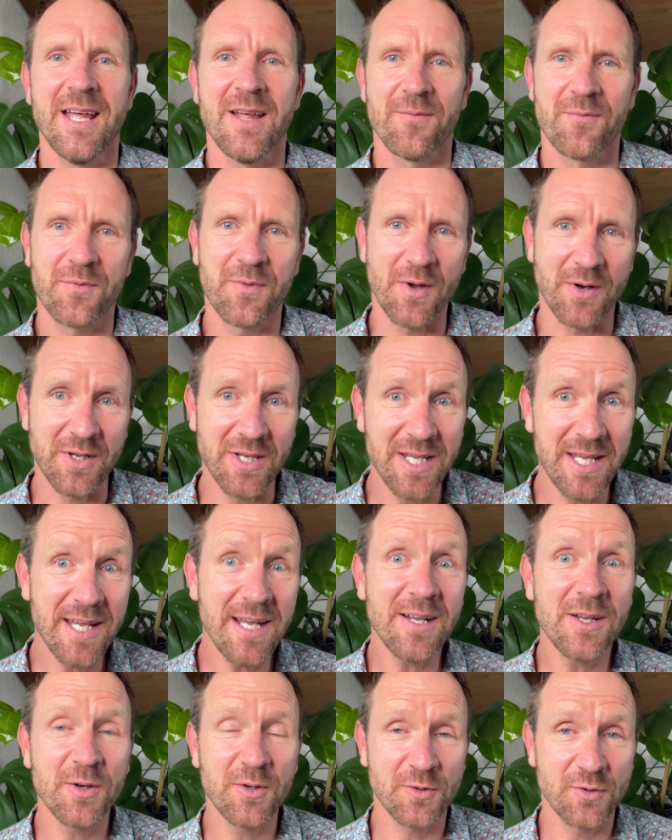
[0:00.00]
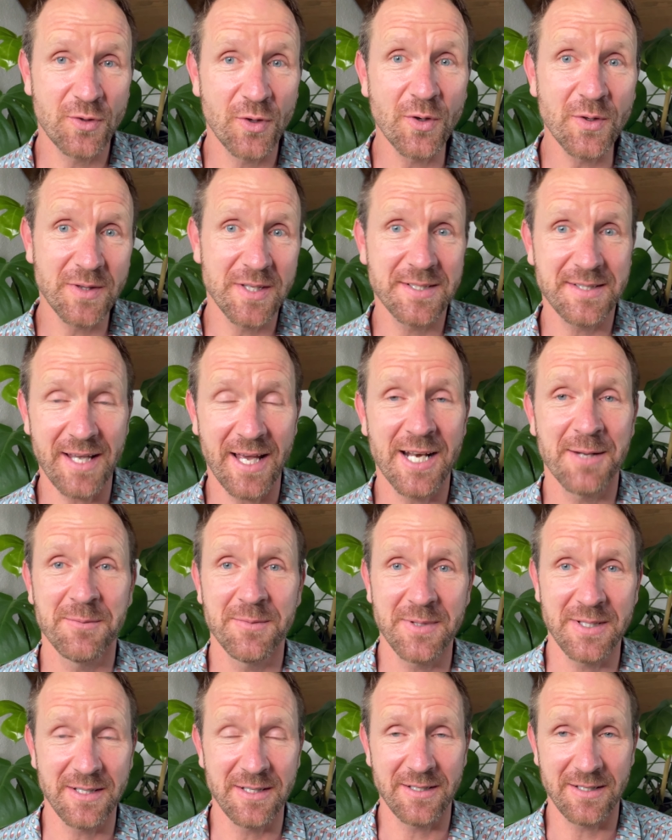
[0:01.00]
The king took this
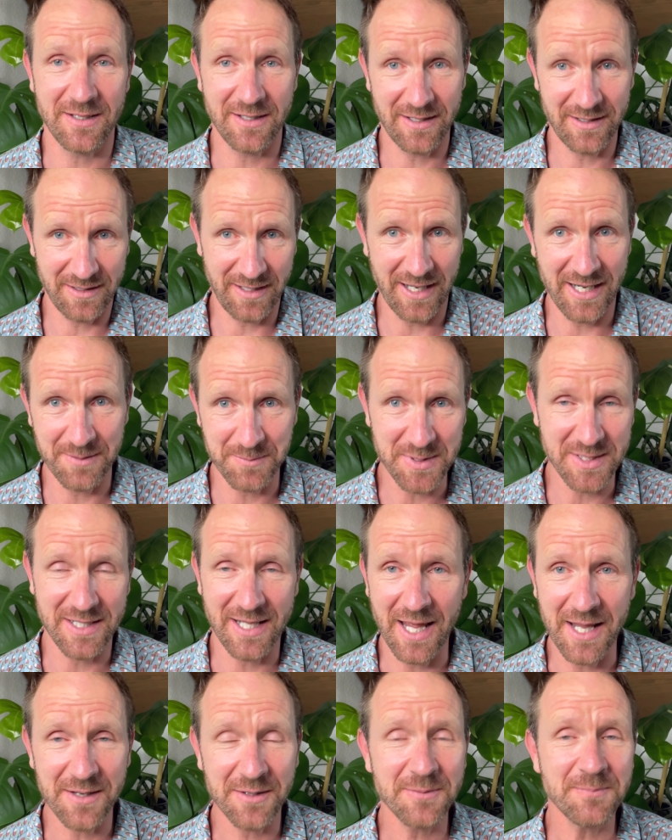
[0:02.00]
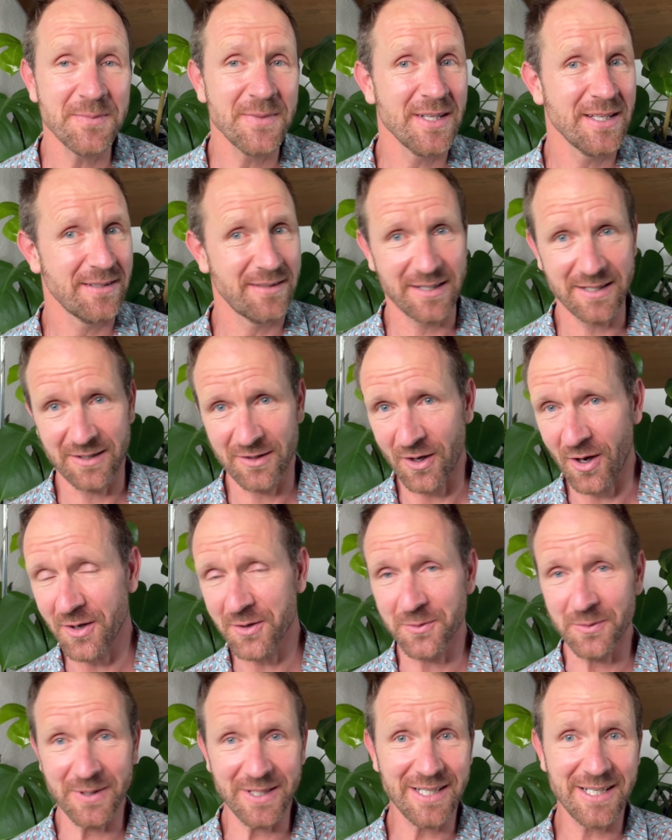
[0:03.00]
enemy enemy's letter did
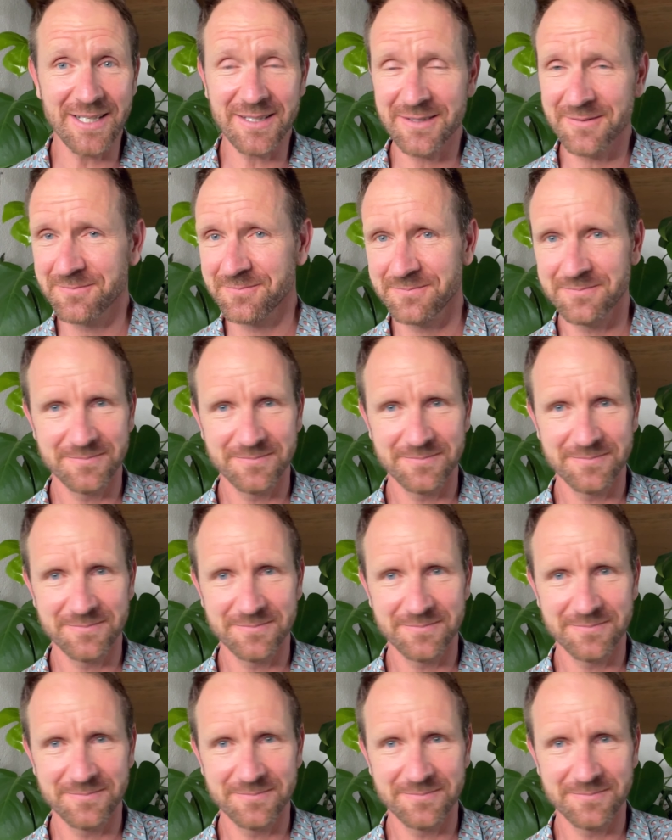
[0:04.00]
not read it,